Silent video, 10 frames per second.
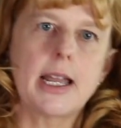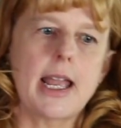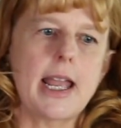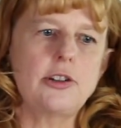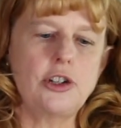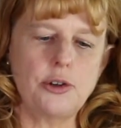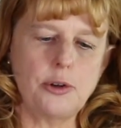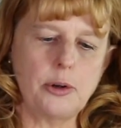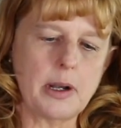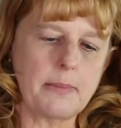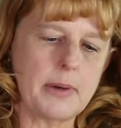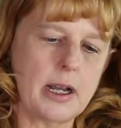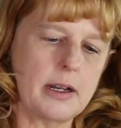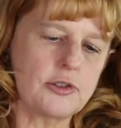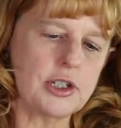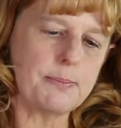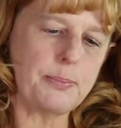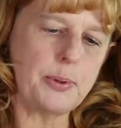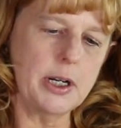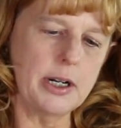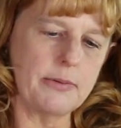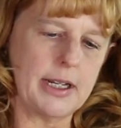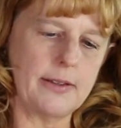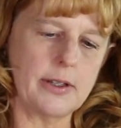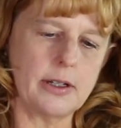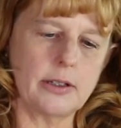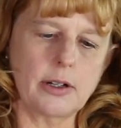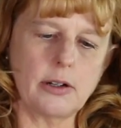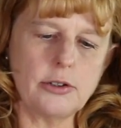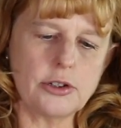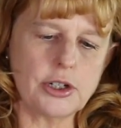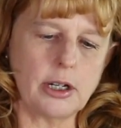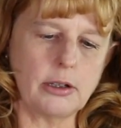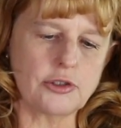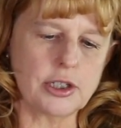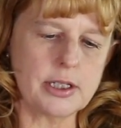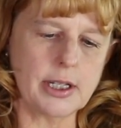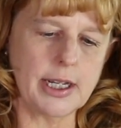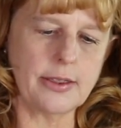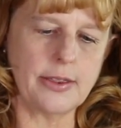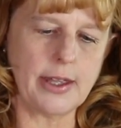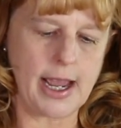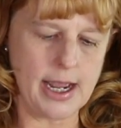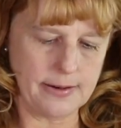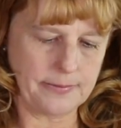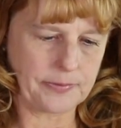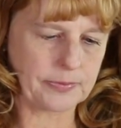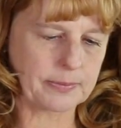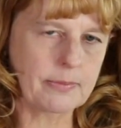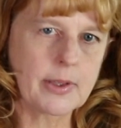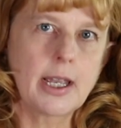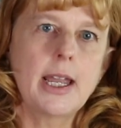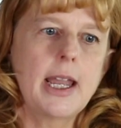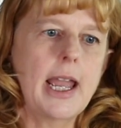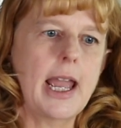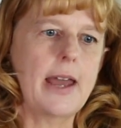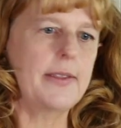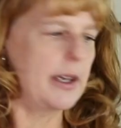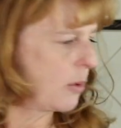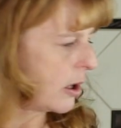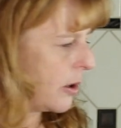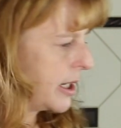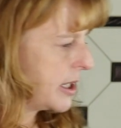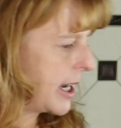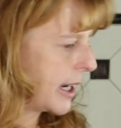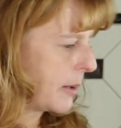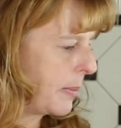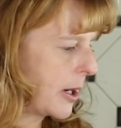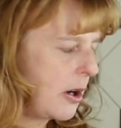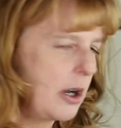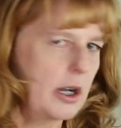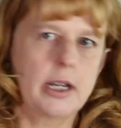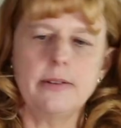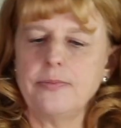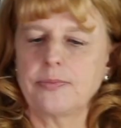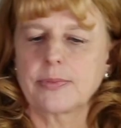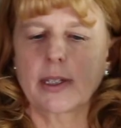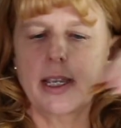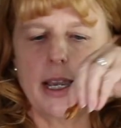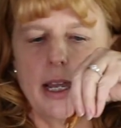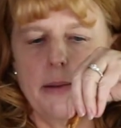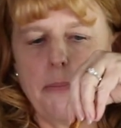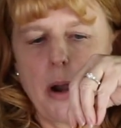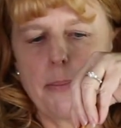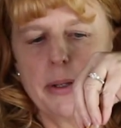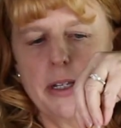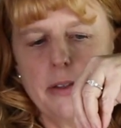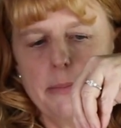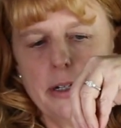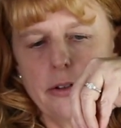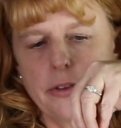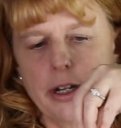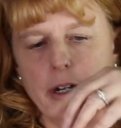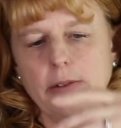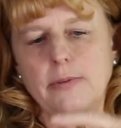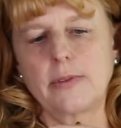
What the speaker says: and you just put it in the little shell just like that. And then we're going to take a pecan and pop it in the middle there.